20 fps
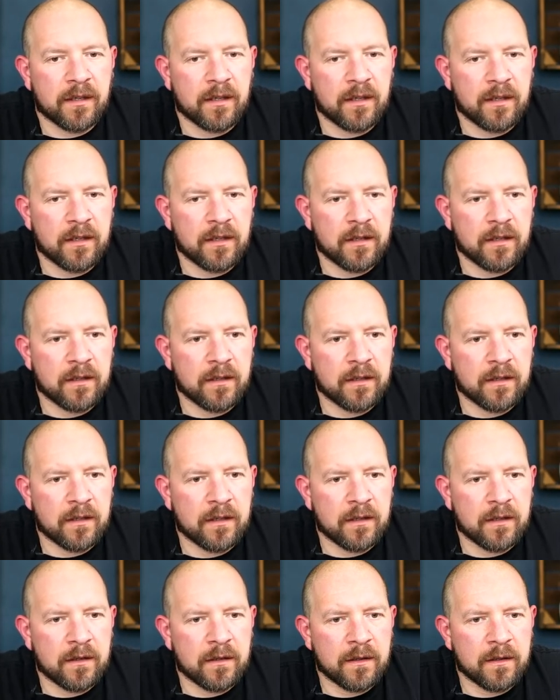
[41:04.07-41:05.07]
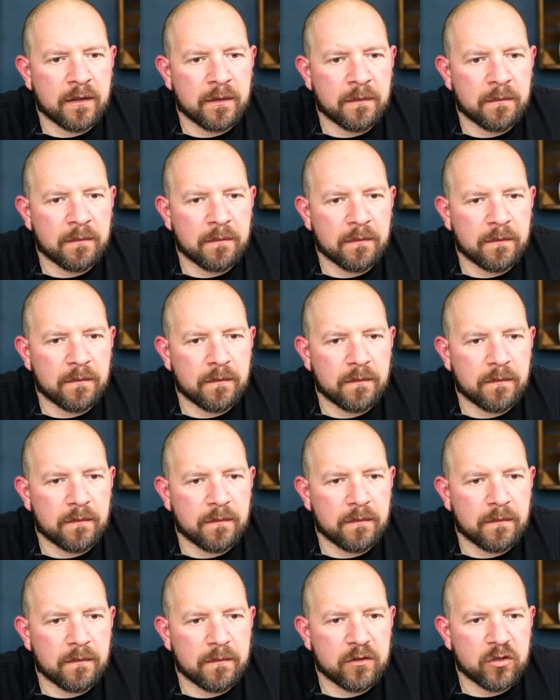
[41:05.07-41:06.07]
Um,
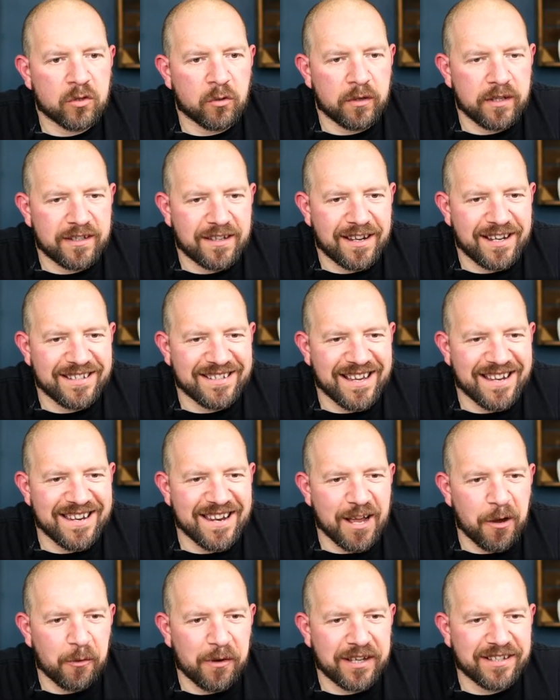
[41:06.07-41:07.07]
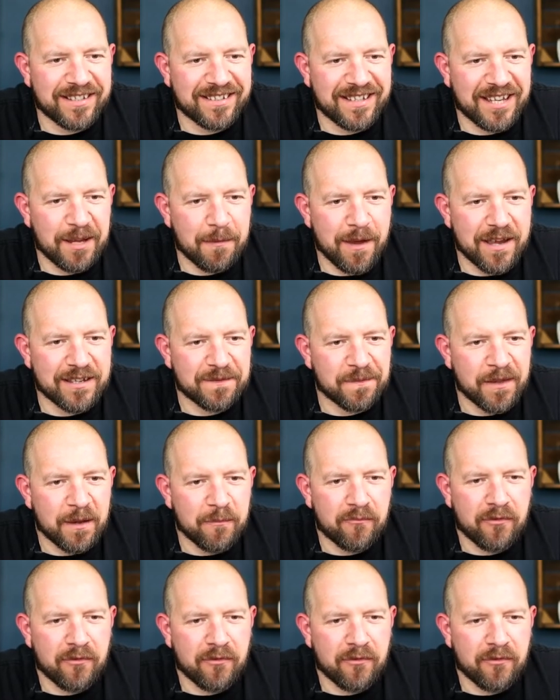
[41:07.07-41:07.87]
Tony said he's in now, nice to see you, mate.